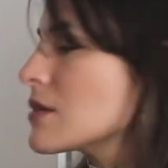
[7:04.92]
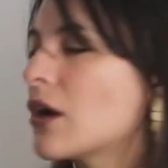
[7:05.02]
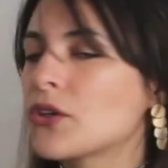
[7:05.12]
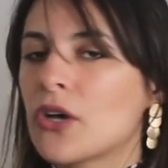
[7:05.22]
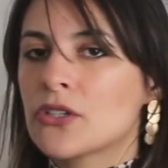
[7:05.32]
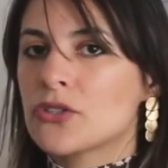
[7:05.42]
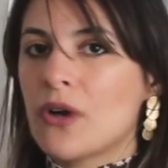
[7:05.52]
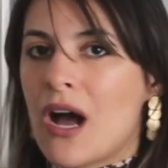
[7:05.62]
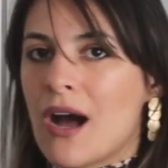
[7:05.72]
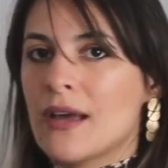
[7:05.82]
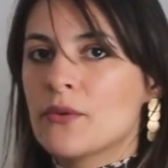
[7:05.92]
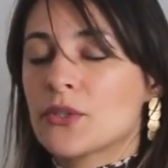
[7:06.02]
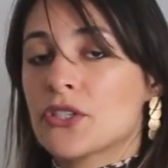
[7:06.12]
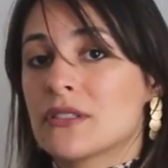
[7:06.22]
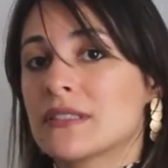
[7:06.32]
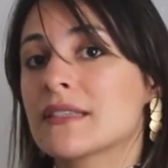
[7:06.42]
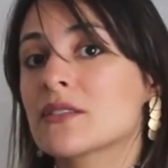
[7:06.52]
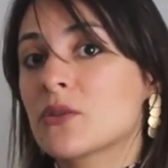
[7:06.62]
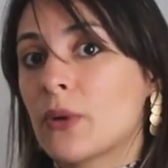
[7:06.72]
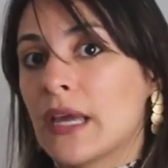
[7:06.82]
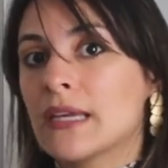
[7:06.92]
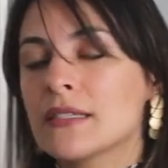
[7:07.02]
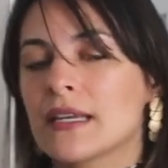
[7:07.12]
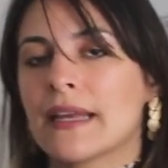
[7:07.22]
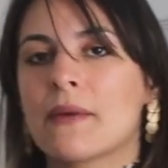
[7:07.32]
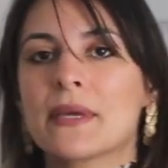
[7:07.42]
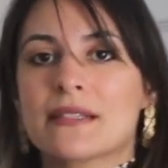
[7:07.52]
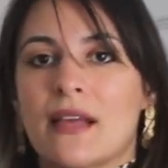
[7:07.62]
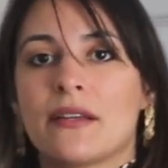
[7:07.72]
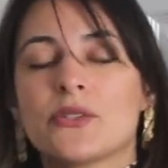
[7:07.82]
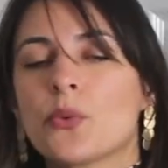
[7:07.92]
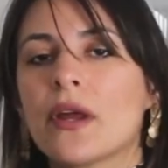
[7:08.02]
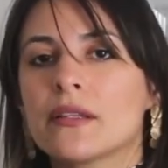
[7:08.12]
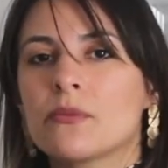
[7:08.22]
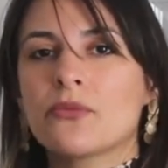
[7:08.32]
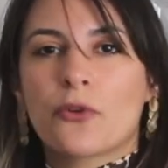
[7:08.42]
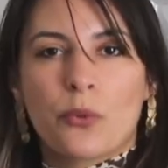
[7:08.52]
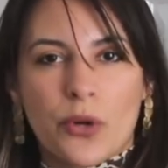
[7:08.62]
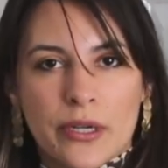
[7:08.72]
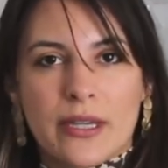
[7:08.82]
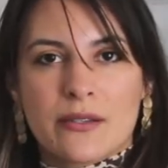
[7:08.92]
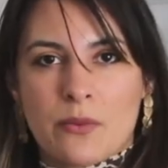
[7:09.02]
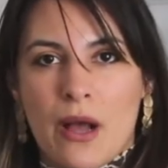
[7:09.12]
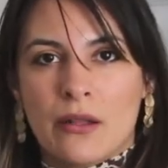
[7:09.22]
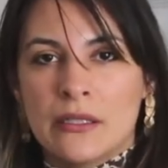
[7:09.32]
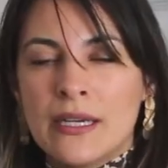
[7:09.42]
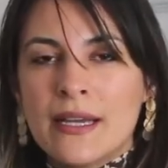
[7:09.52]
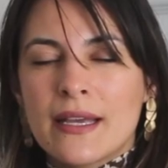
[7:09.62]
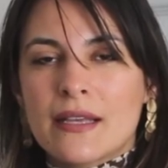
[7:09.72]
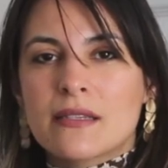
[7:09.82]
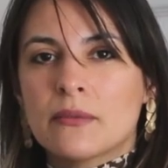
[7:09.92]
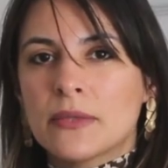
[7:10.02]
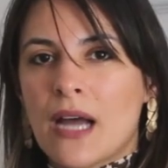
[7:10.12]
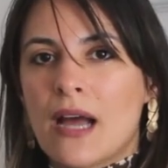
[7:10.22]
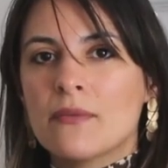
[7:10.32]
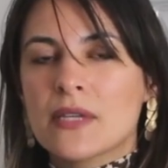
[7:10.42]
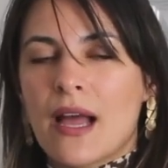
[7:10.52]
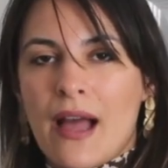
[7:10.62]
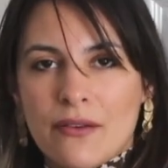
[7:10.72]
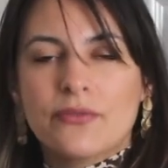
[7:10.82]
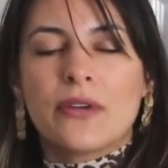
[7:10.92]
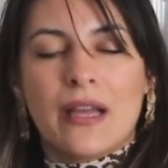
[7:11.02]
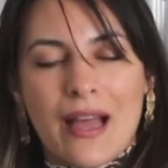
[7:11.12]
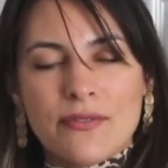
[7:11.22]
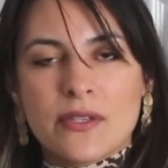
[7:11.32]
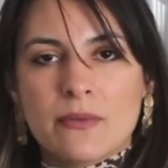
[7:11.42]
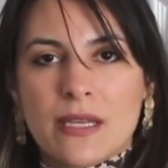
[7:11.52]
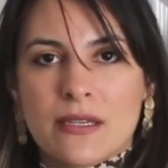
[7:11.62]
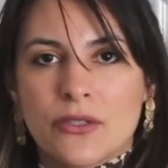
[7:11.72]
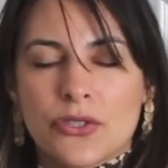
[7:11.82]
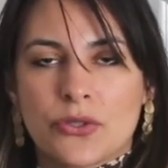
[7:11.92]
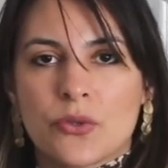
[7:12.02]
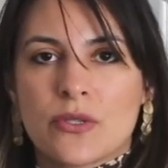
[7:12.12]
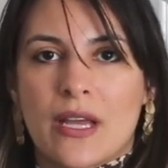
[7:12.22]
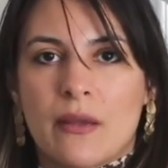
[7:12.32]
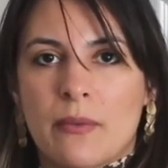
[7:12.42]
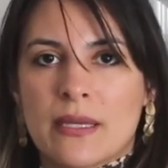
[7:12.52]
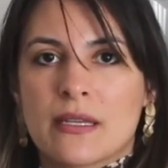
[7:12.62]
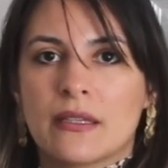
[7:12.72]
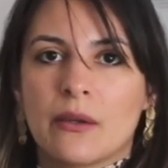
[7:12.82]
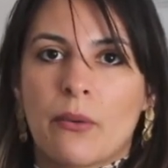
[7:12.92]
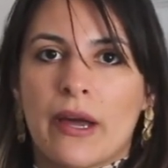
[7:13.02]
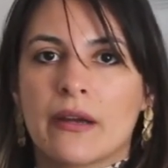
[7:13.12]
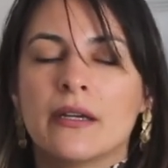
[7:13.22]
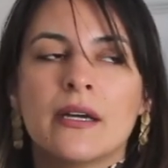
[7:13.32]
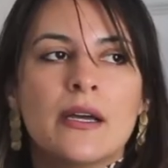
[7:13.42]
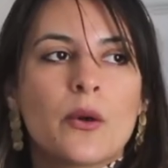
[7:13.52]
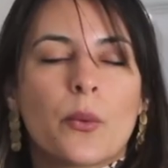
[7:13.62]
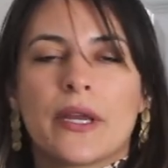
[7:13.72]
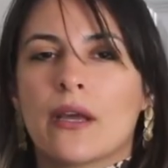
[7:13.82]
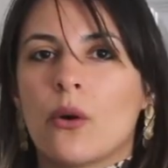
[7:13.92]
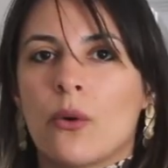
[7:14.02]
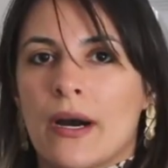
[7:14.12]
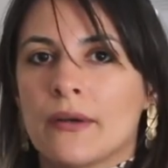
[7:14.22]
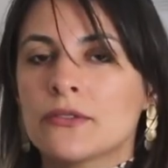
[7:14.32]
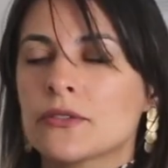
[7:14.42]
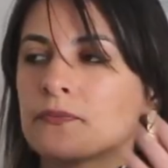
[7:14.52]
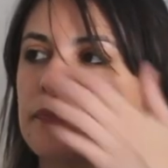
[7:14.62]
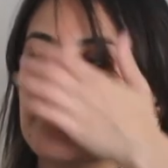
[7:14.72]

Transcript: are not too high, which I think is great. And I'm excited to wear them for work as well. Because sometimes I have some Sezane shoes that I basically wear when I go out,